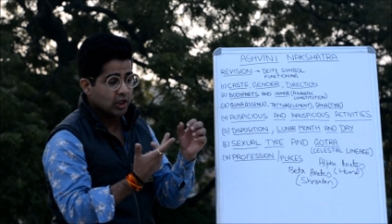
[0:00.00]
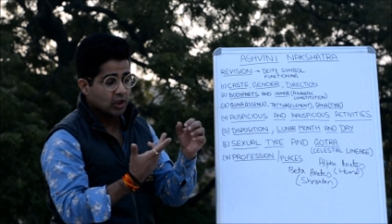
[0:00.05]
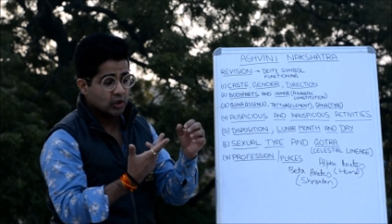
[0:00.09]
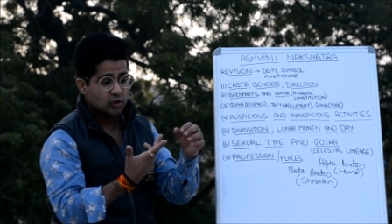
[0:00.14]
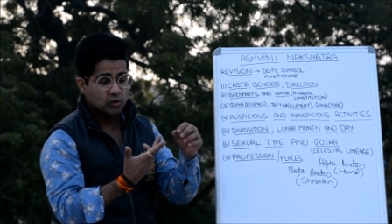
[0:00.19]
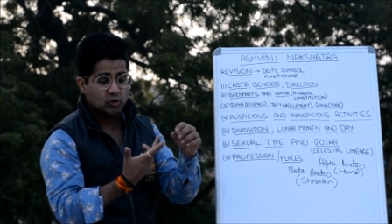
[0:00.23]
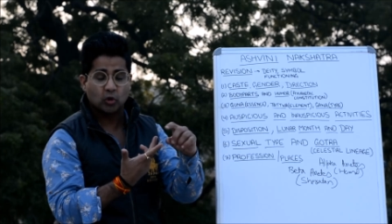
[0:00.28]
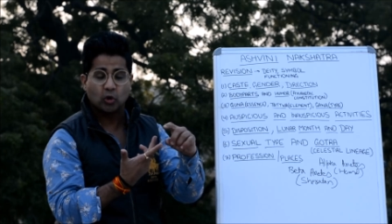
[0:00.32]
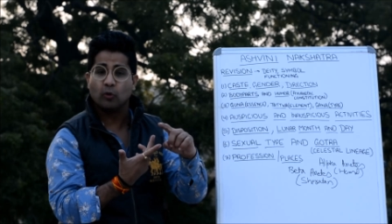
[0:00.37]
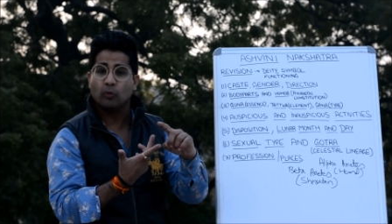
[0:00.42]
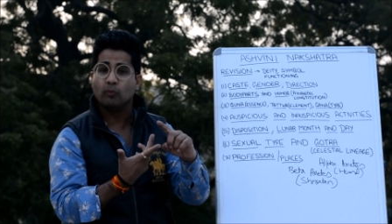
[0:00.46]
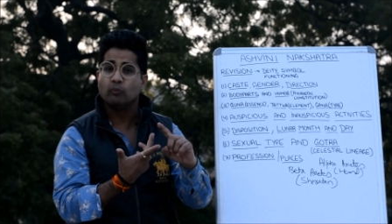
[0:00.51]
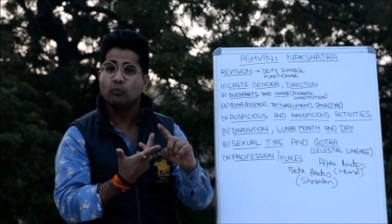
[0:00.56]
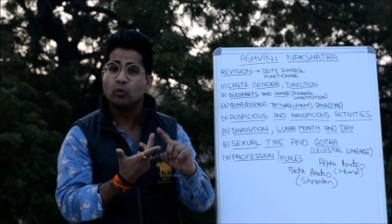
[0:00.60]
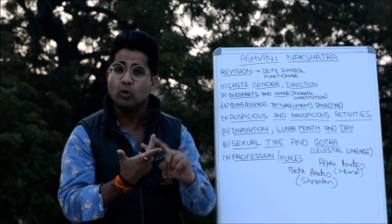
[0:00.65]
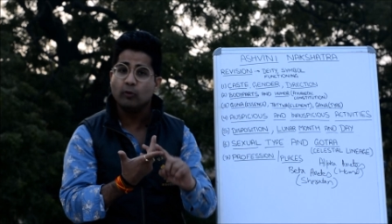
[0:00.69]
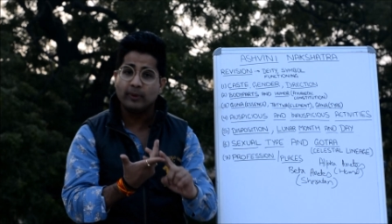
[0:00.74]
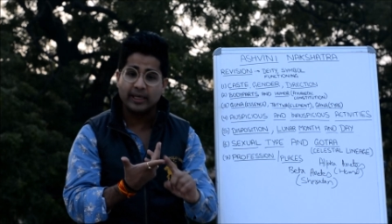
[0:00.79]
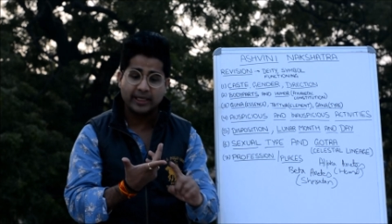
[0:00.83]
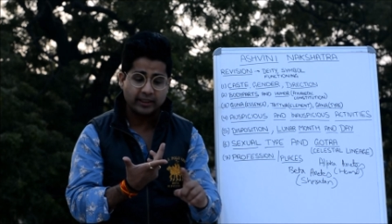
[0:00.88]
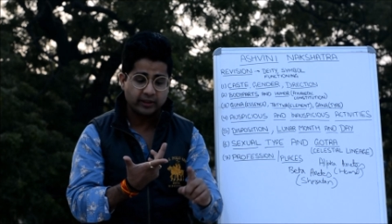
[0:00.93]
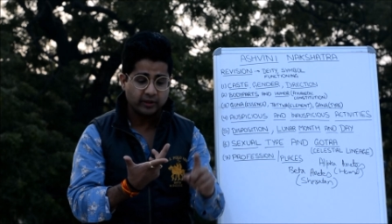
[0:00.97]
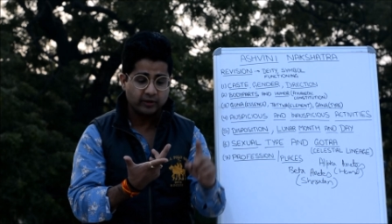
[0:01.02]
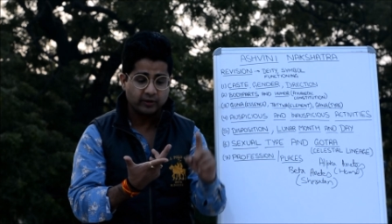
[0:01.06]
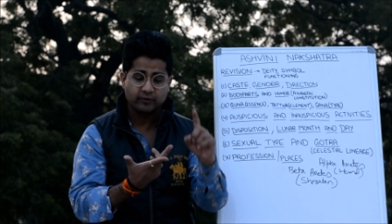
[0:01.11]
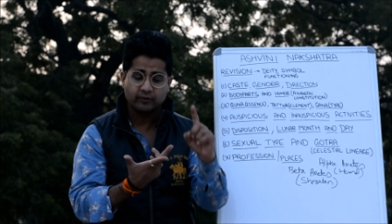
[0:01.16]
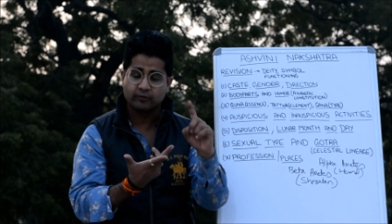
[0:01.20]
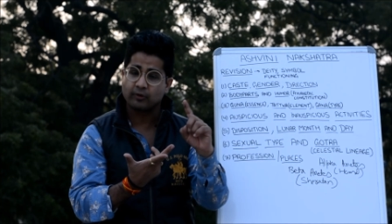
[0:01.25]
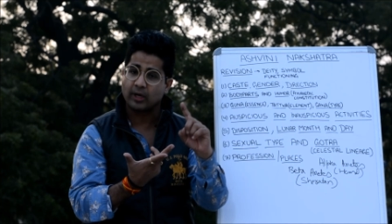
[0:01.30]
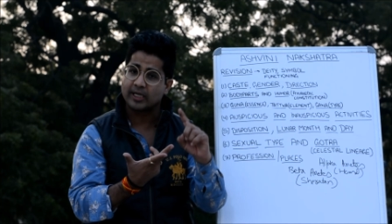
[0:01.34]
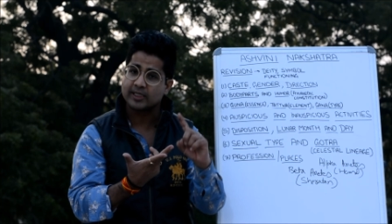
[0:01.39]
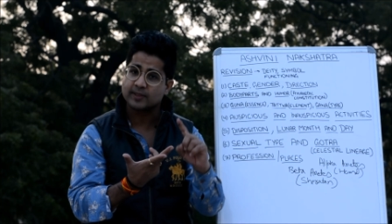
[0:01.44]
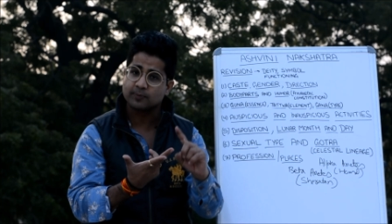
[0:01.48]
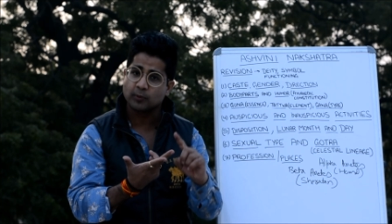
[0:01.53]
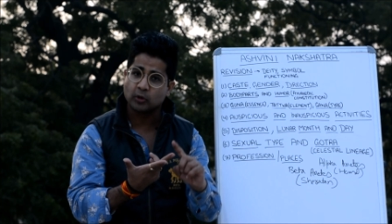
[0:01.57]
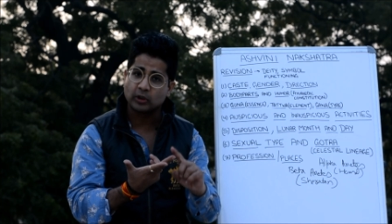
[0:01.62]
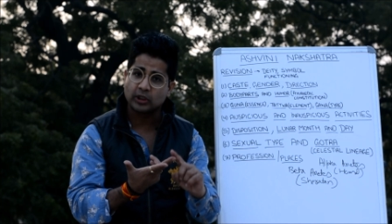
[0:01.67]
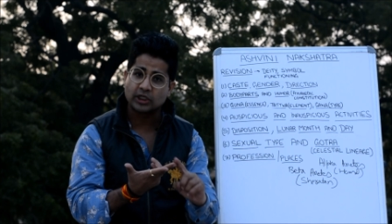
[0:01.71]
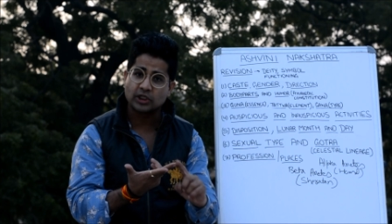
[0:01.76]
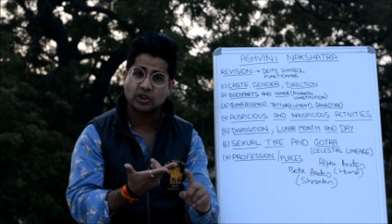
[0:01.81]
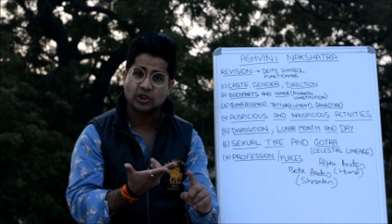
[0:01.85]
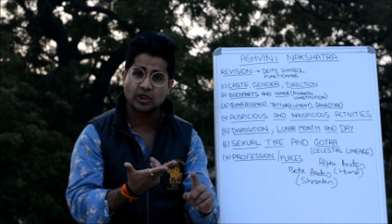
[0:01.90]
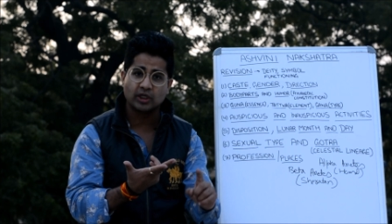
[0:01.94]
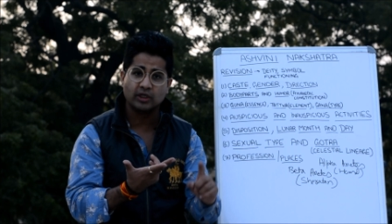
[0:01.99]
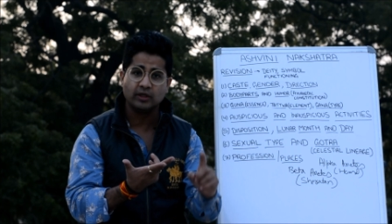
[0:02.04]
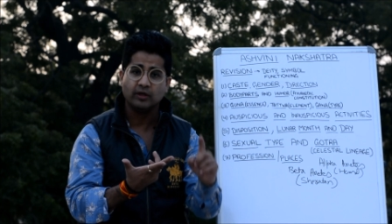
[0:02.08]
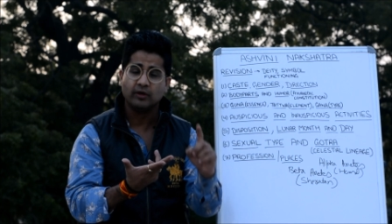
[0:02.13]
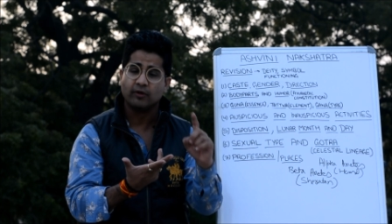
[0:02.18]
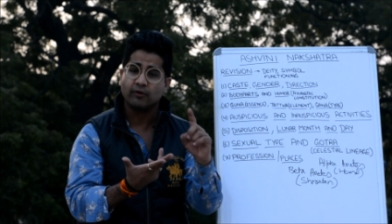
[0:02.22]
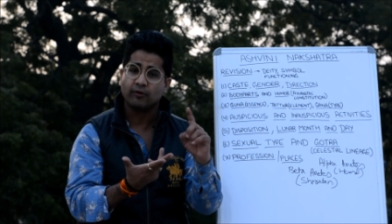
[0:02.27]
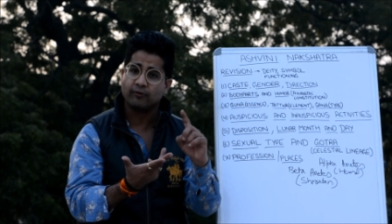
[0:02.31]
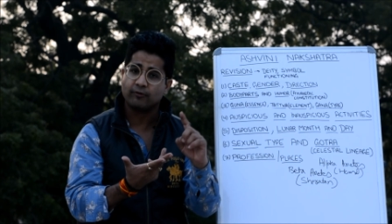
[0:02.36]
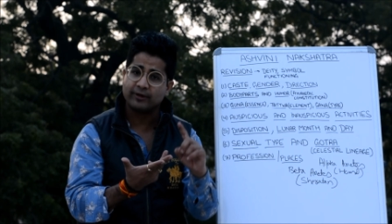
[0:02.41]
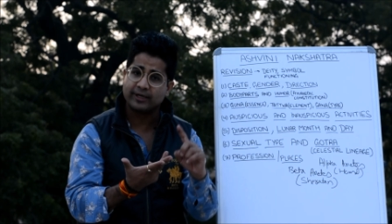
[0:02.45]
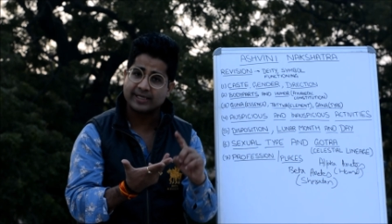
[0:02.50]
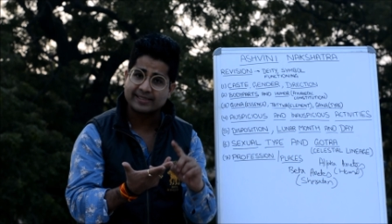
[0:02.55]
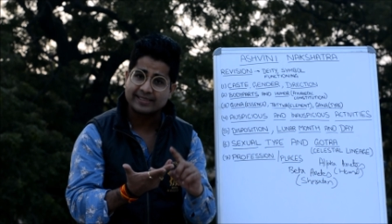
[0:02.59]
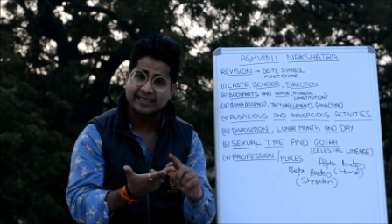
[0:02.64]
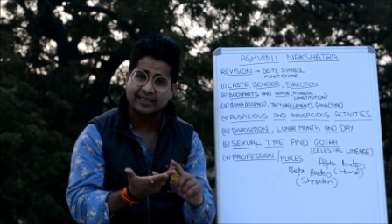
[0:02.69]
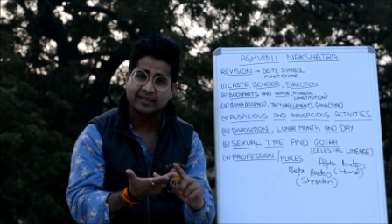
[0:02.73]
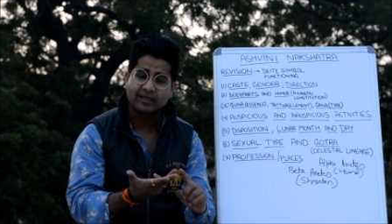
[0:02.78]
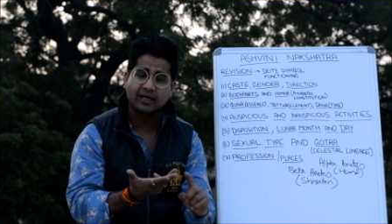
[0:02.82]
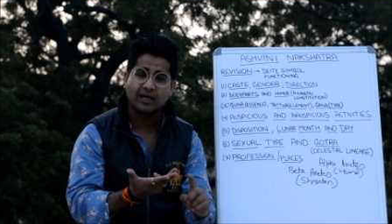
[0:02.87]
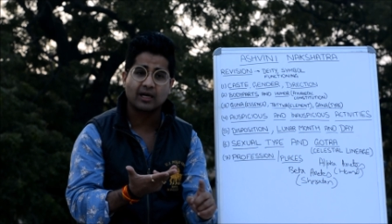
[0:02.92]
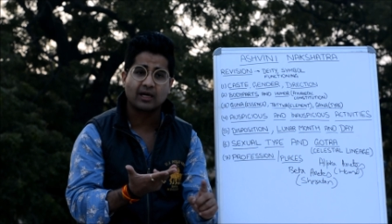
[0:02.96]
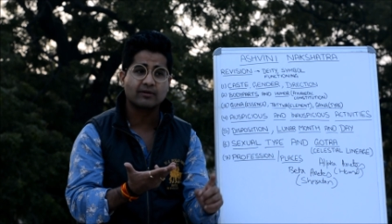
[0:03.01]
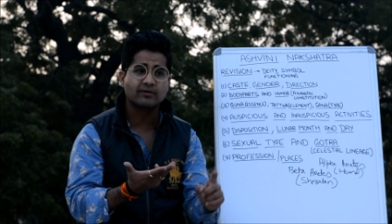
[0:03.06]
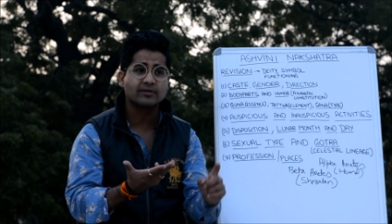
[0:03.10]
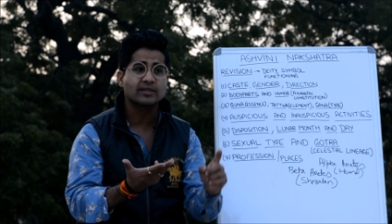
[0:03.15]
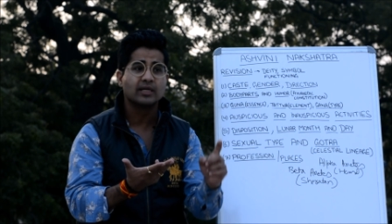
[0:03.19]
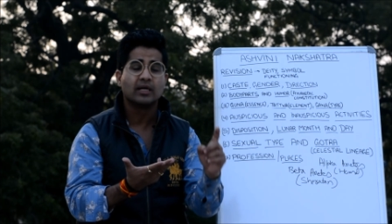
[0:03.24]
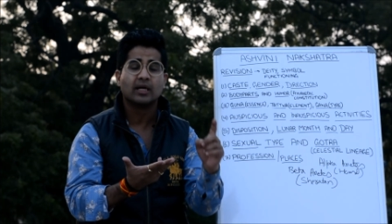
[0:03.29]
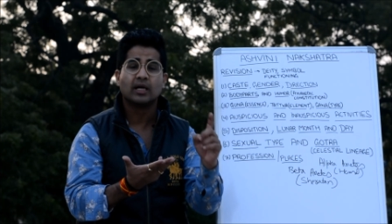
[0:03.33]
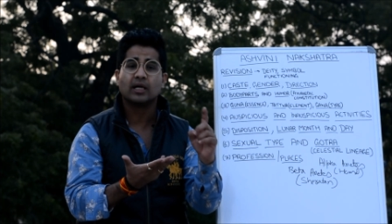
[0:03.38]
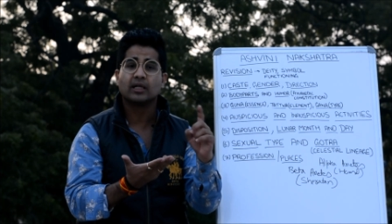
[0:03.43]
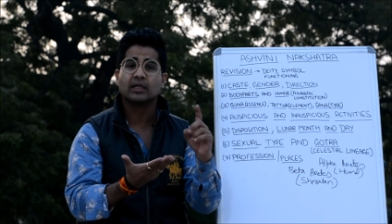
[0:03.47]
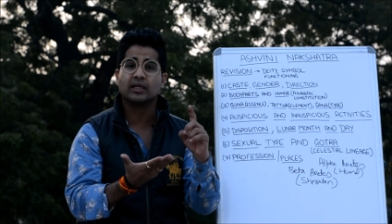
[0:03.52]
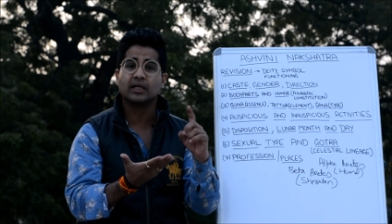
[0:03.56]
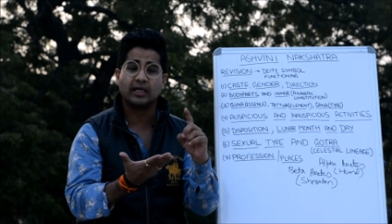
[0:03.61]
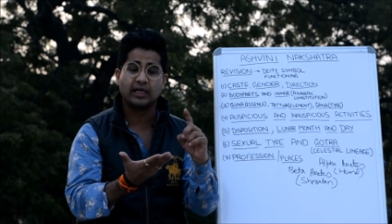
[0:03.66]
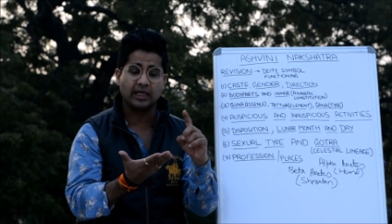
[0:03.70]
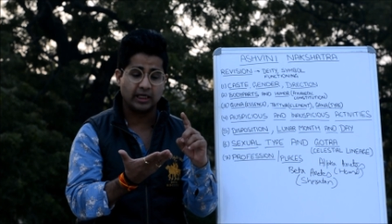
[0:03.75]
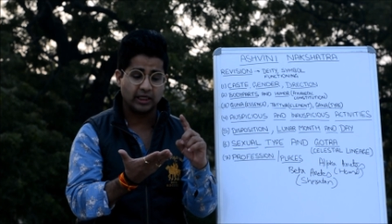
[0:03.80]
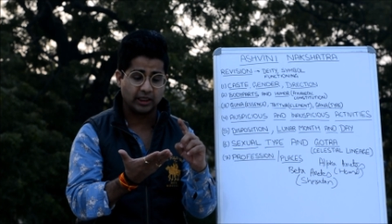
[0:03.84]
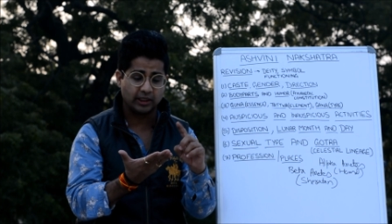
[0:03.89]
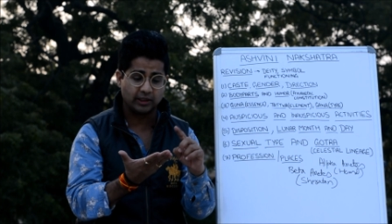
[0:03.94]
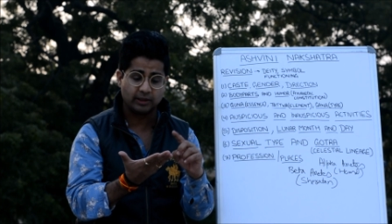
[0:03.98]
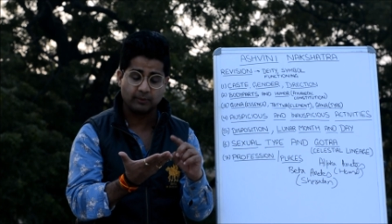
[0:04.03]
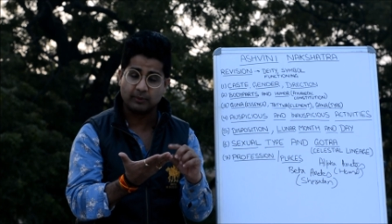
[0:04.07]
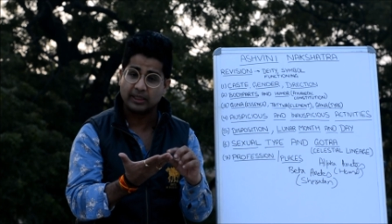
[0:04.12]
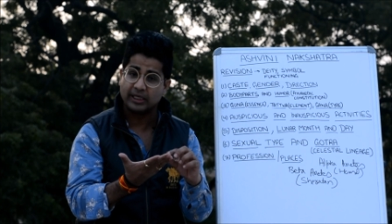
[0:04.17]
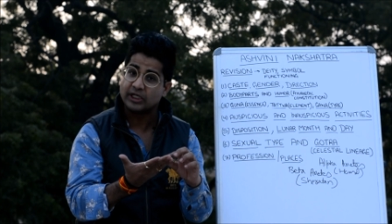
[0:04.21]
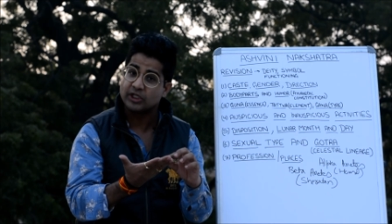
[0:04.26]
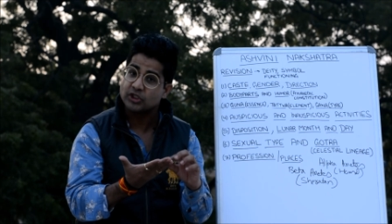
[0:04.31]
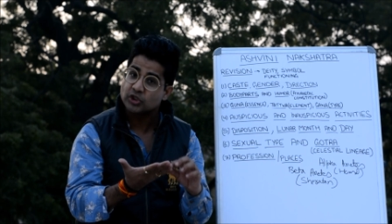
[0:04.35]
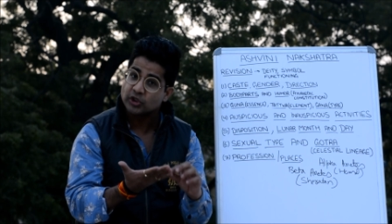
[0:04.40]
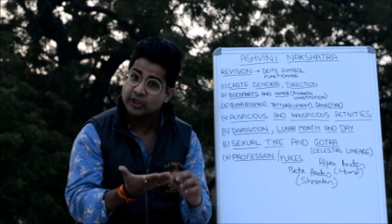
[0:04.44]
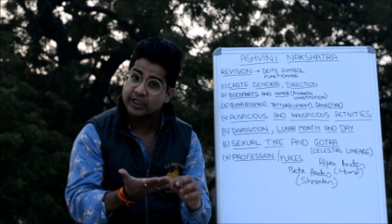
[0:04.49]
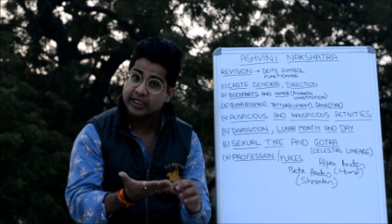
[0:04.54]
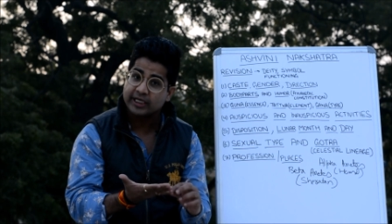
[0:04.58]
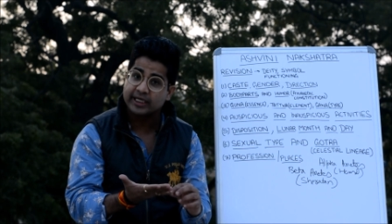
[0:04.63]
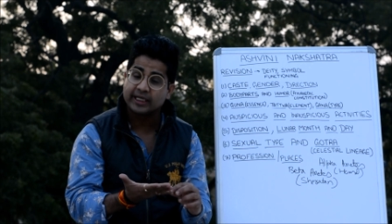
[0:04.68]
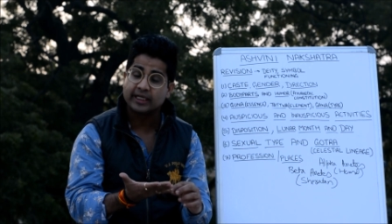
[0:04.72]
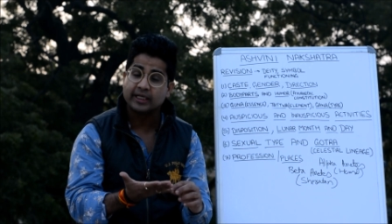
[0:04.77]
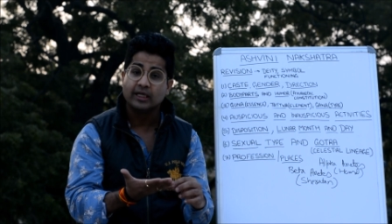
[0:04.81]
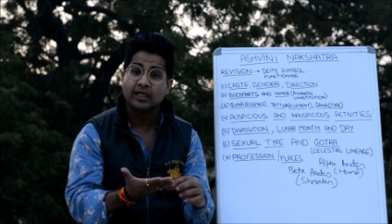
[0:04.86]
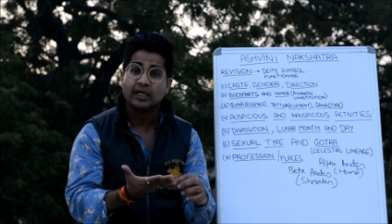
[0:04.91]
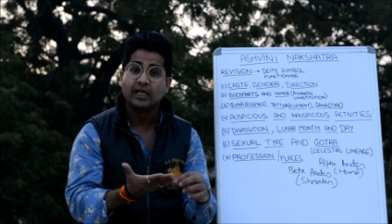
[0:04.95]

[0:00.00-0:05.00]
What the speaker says: So movement, transportation, racing cars, the engineering,